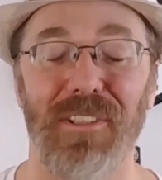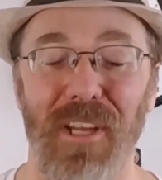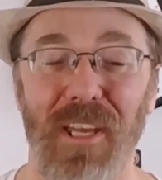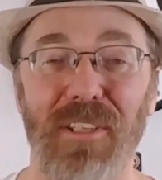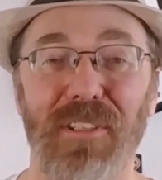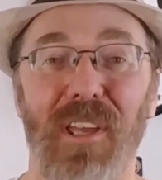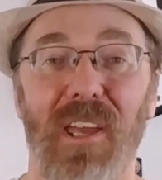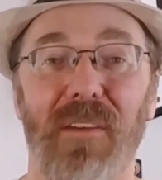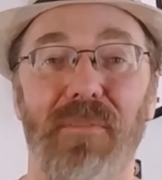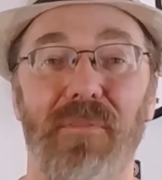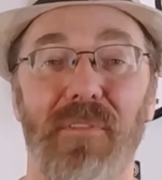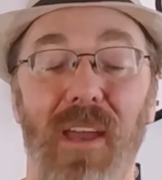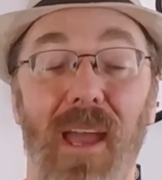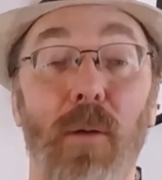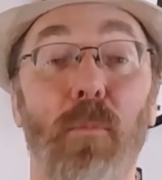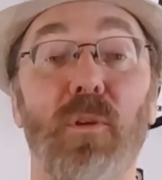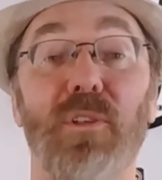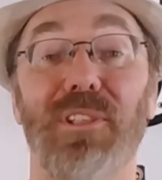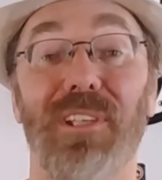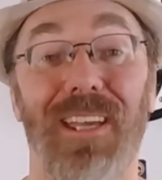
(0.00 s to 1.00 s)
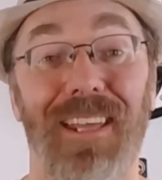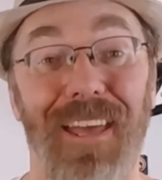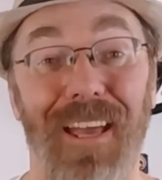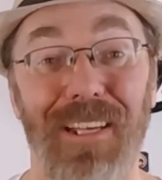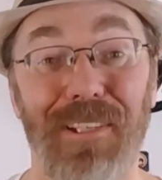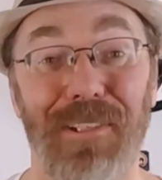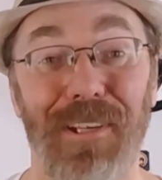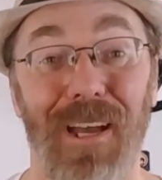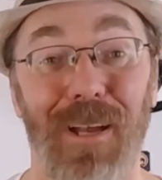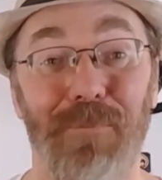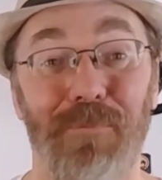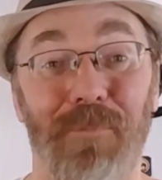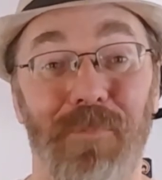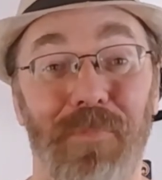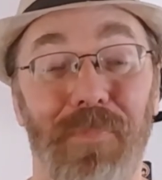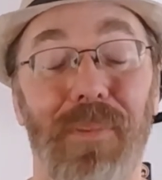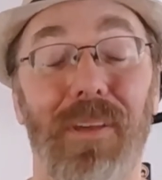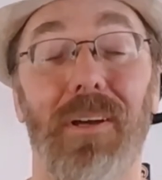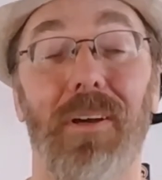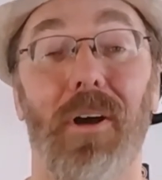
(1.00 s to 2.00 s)
Stay safe, and we'll see you next time
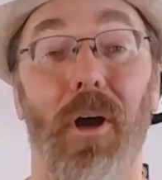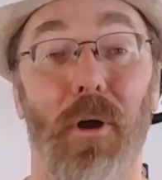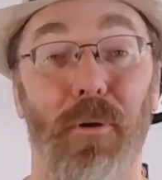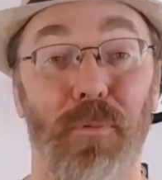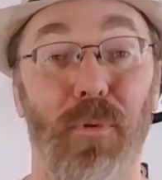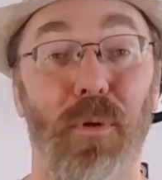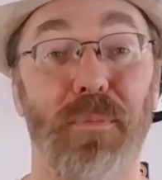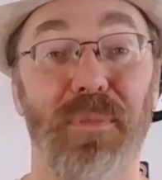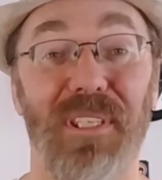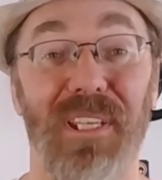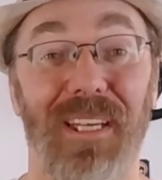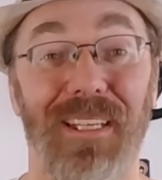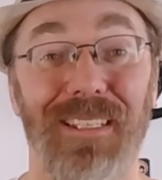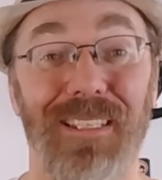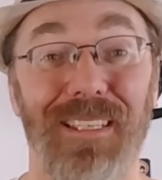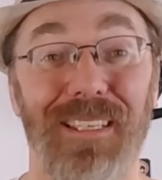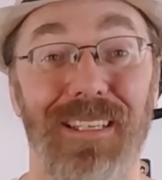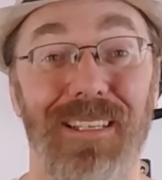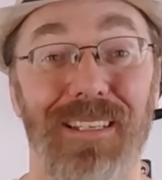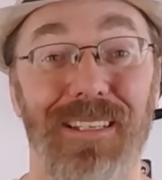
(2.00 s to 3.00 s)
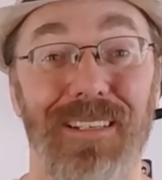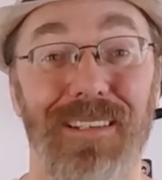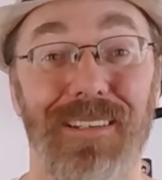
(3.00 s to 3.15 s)
on Room 6.